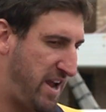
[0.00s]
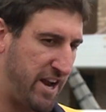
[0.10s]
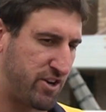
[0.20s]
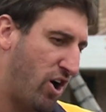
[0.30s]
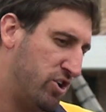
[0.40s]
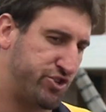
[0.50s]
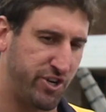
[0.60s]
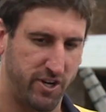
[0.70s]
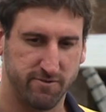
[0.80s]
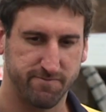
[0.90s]
Head
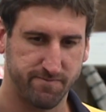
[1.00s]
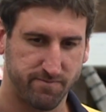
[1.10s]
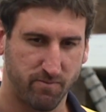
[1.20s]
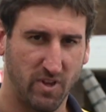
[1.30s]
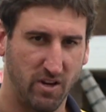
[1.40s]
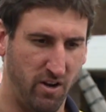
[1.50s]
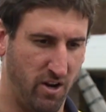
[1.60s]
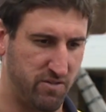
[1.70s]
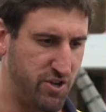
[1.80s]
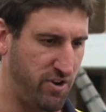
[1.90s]
coaching,
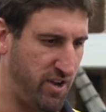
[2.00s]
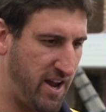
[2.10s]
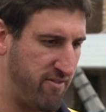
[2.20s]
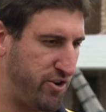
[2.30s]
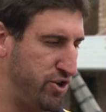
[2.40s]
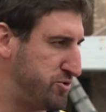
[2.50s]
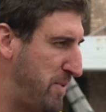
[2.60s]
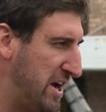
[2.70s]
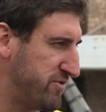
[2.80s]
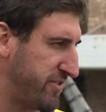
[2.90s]
I certainly have a huge
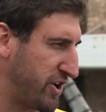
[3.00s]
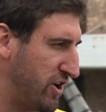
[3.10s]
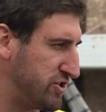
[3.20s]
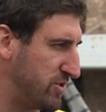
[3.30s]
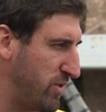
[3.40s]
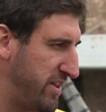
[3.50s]
passion for coaching,